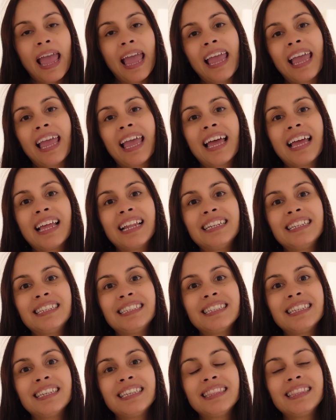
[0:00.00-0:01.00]
and
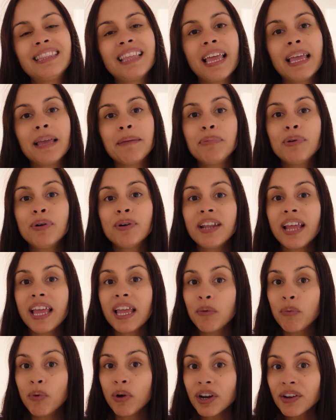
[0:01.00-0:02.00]
they put
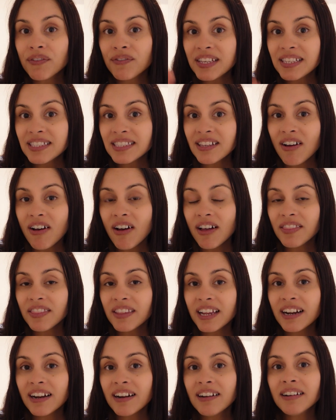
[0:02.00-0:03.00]
a work visa on
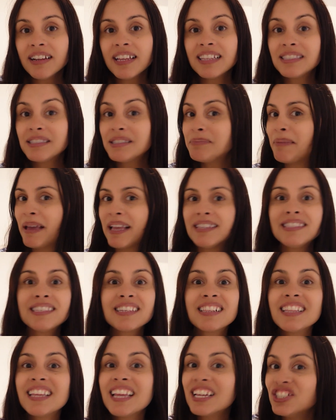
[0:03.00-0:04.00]
there. It's
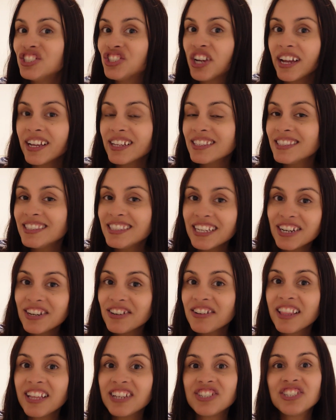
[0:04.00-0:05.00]
basically a giant sticker
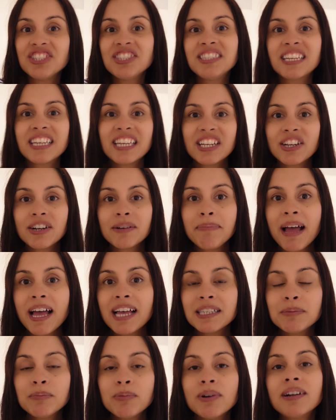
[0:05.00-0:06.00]
they just stick in your
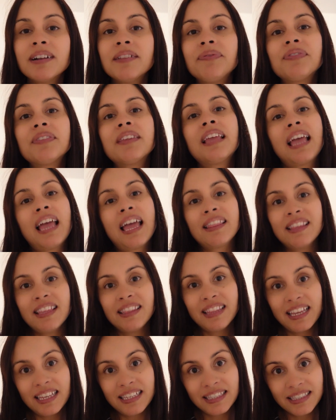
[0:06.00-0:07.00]
passport, and then
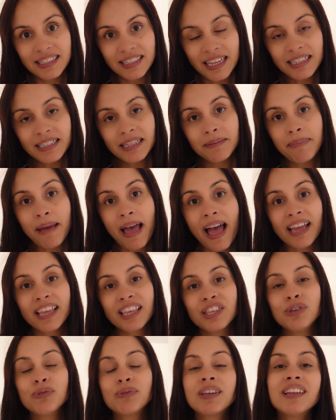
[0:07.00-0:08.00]
they sent it
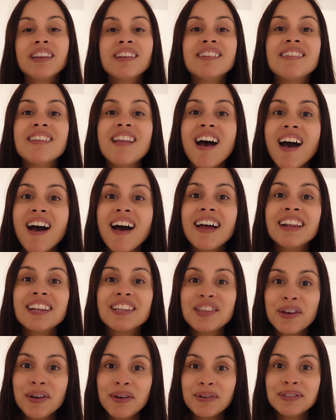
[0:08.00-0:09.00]
back. You cannot
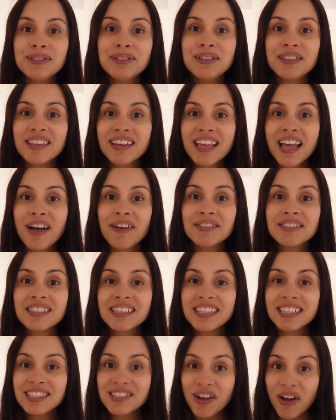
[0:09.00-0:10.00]
go to the
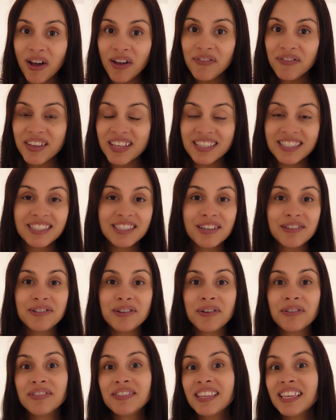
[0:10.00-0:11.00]
consulate's office, so
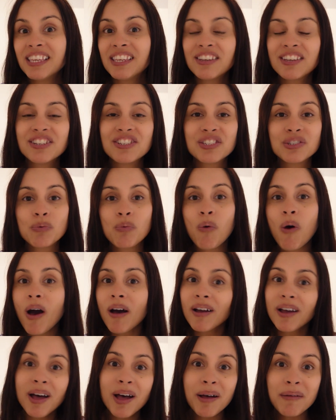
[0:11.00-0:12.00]
don't think you could just
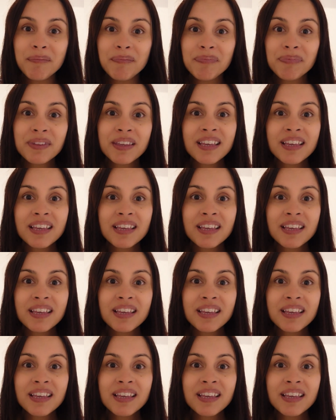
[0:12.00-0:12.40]
walk up